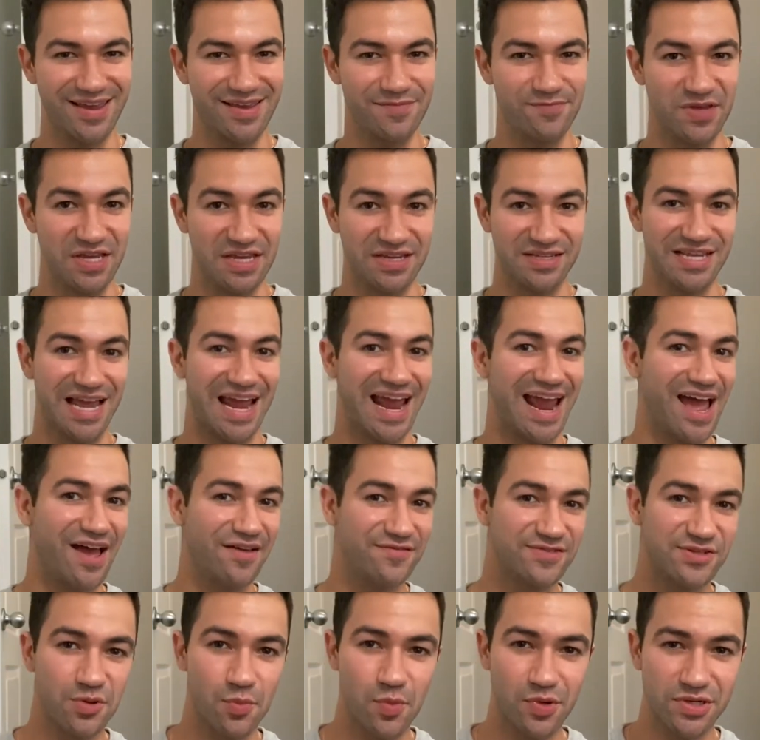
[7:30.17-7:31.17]
Because I have
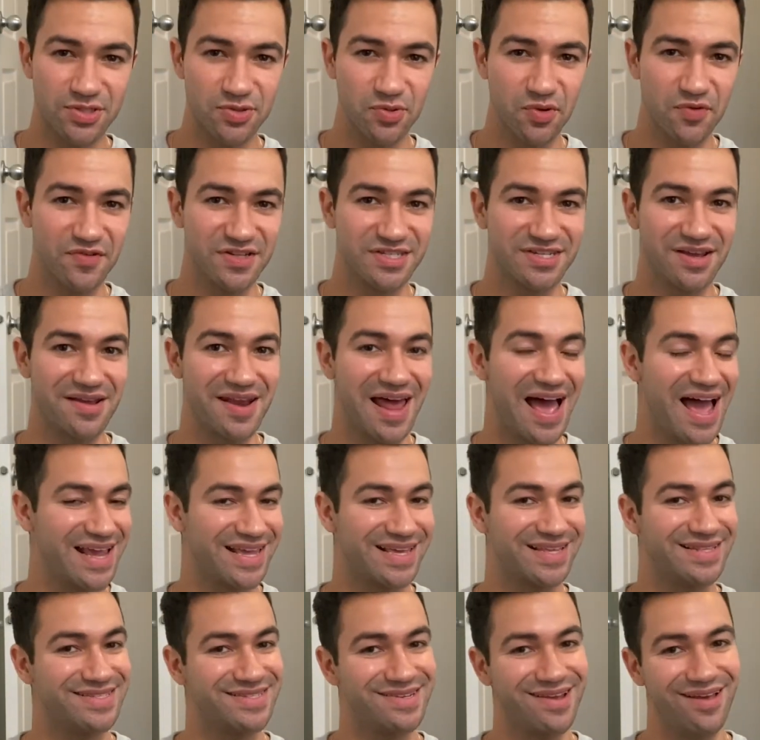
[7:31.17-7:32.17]
so much Louis Vuitton, I
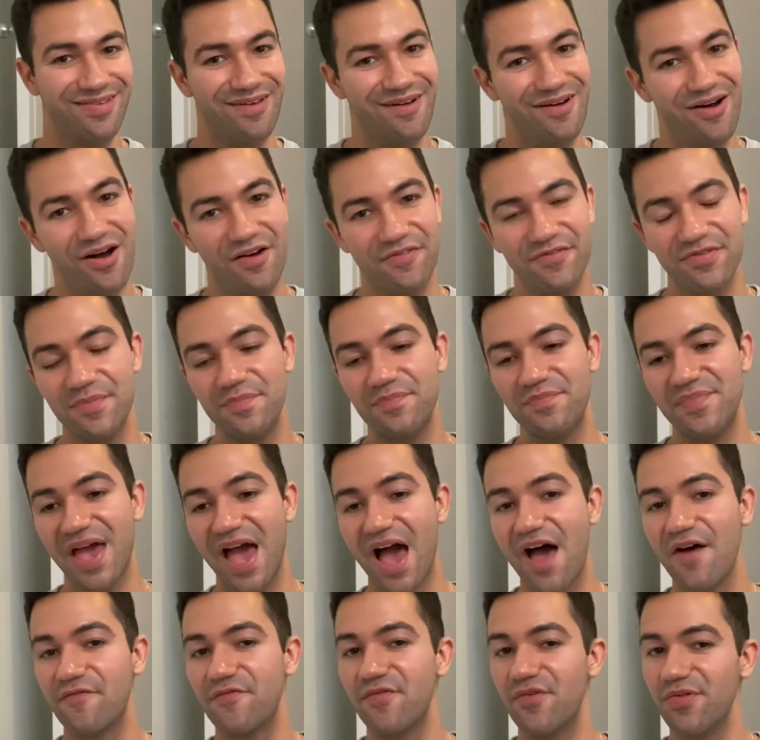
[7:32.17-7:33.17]
can tell off the
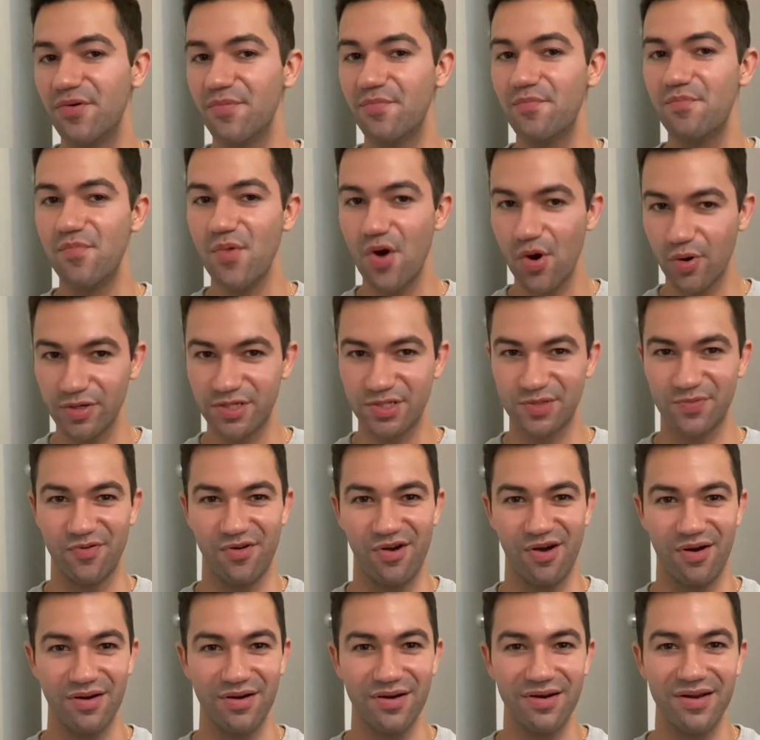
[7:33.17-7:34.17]
bat for the most
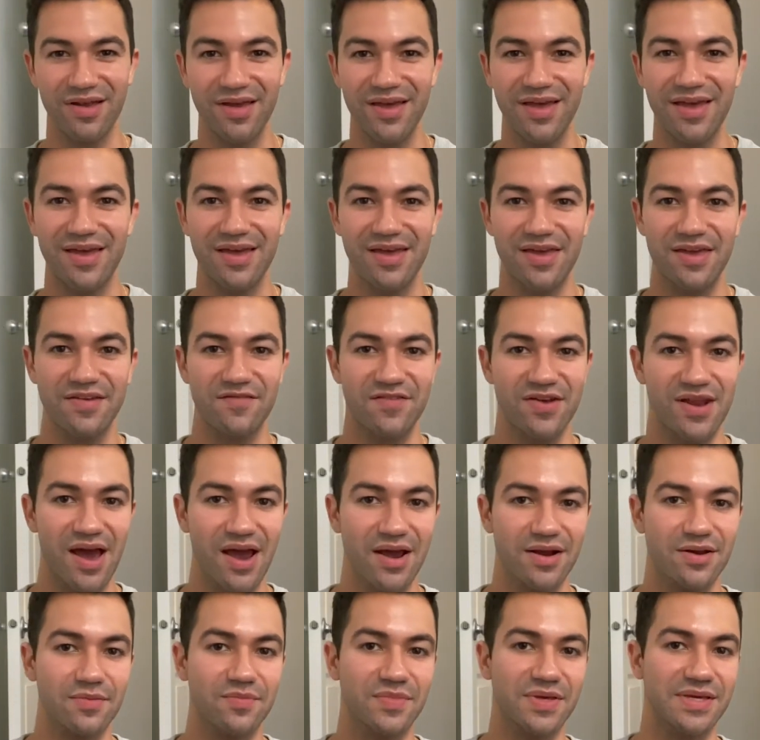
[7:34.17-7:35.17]
part if an
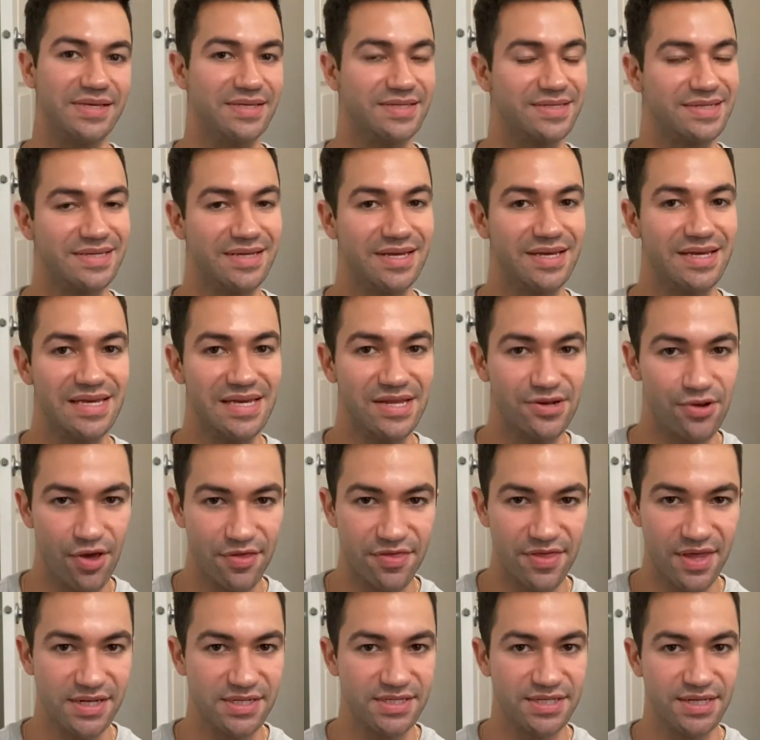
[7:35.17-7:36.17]
item is
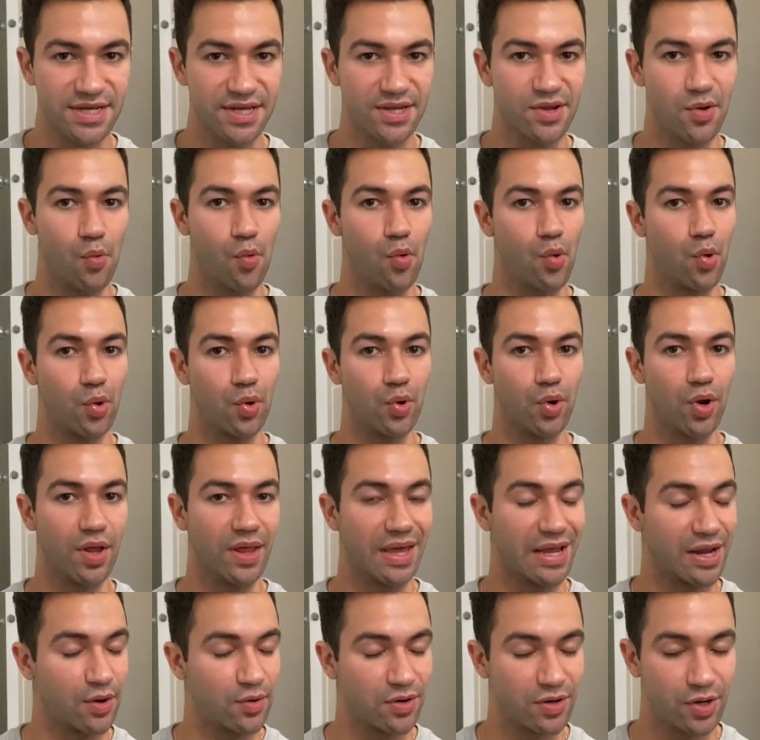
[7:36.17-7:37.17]
inauthentic or
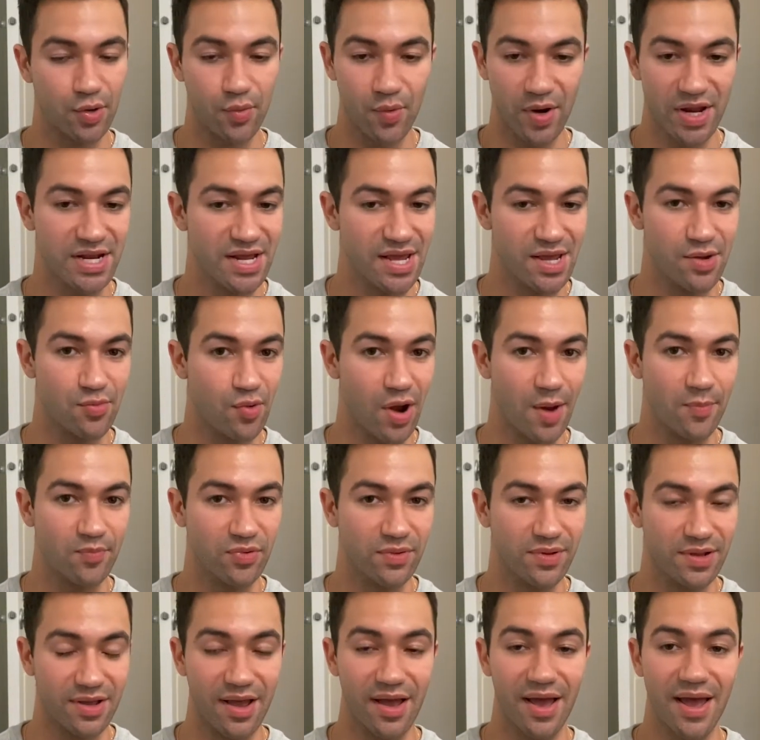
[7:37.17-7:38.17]
like a grade A
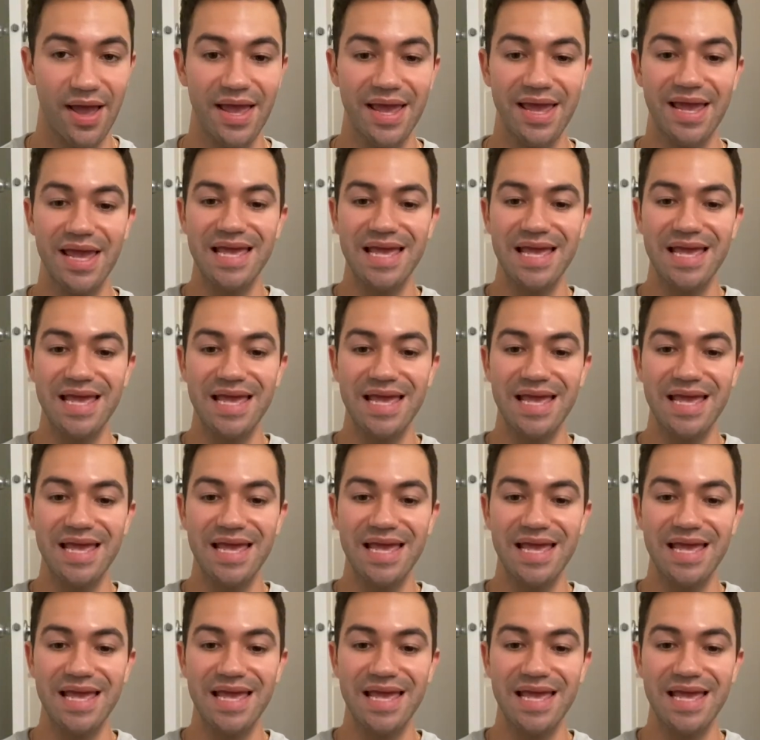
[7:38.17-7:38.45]
replica.